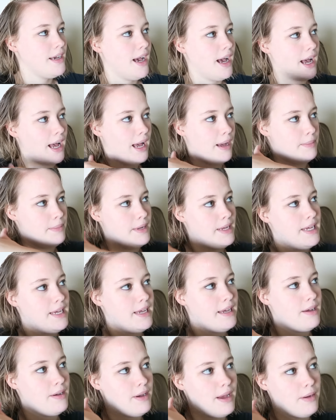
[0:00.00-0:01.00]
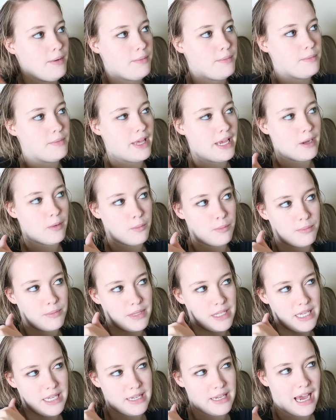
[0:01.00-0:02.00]
Um, like
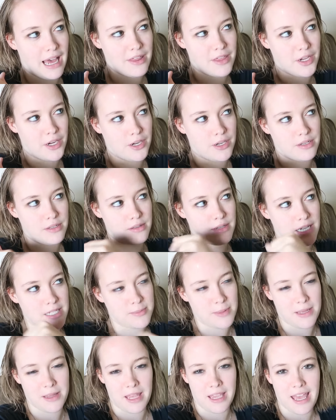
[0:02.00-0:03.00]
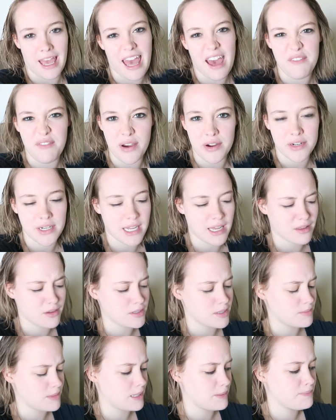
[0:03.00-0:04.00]
he got there and they spent like a half hour together
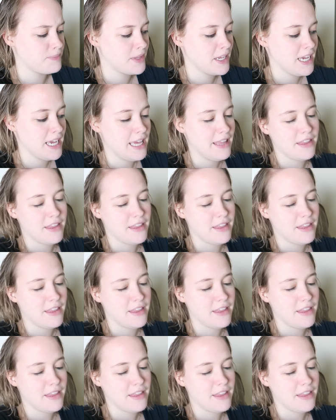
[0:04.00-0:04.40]
or something.